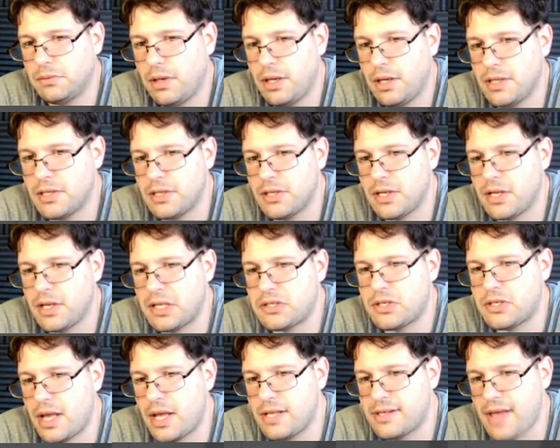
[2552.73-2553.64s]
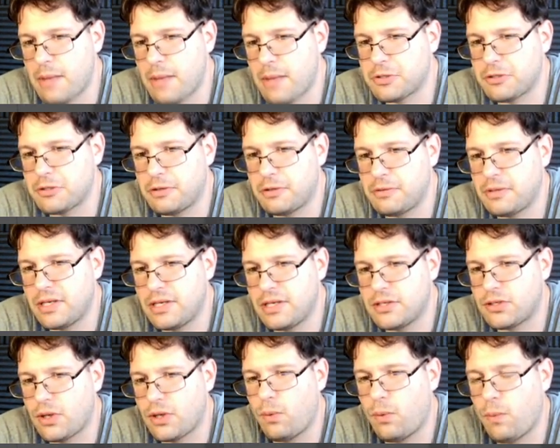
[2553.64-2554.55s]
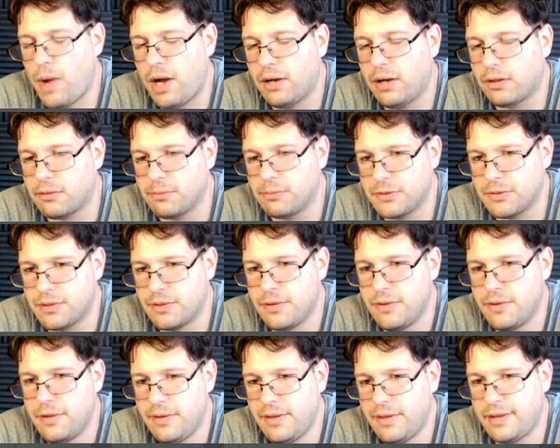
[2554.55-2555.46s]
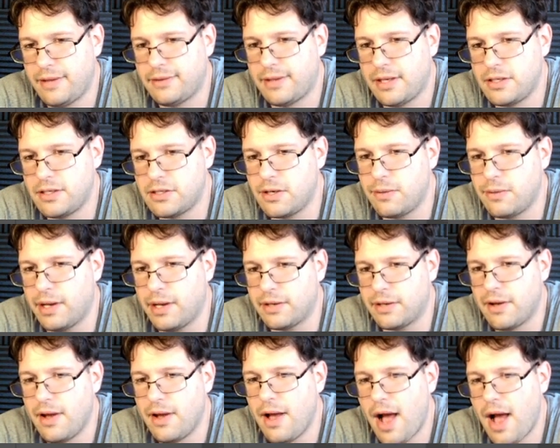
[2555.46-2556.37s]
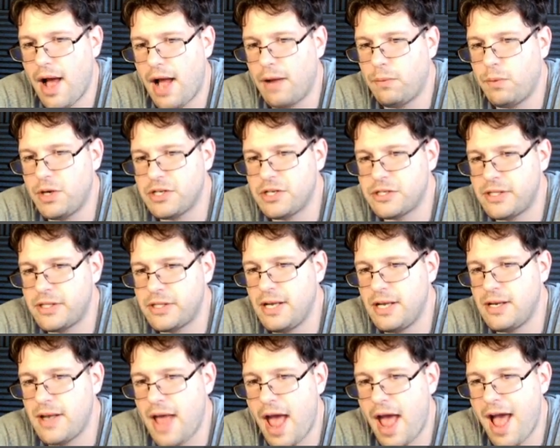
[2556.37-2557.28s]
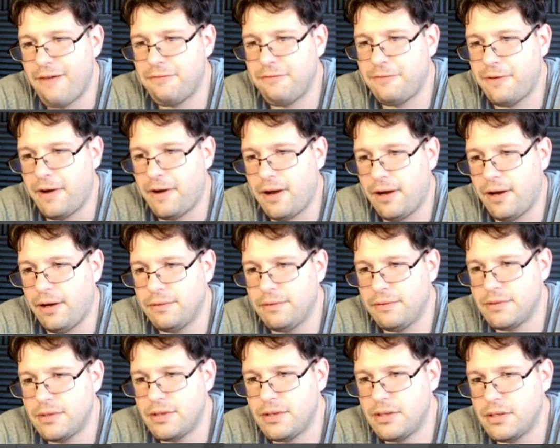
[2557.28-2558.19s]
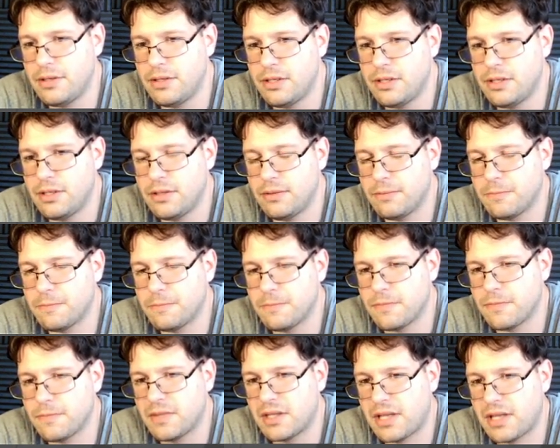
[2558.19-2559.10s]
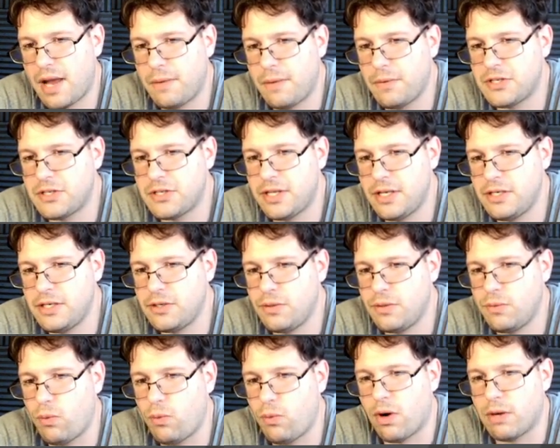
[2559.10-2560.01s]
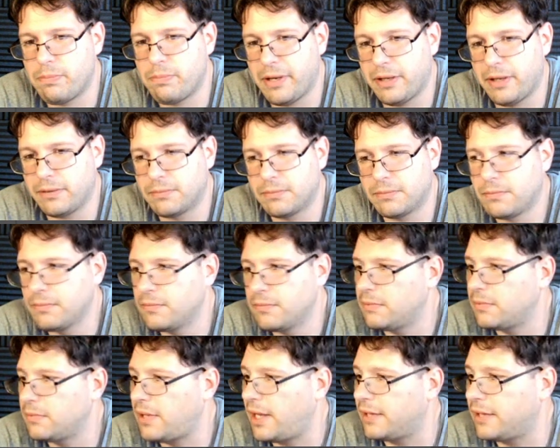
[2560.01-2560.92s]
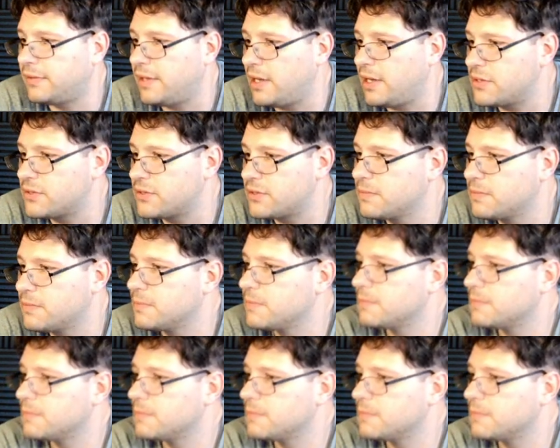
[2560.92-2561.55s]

It's absolutely so welcomed that they do it. I wish they'd have. I wish they do warping like this.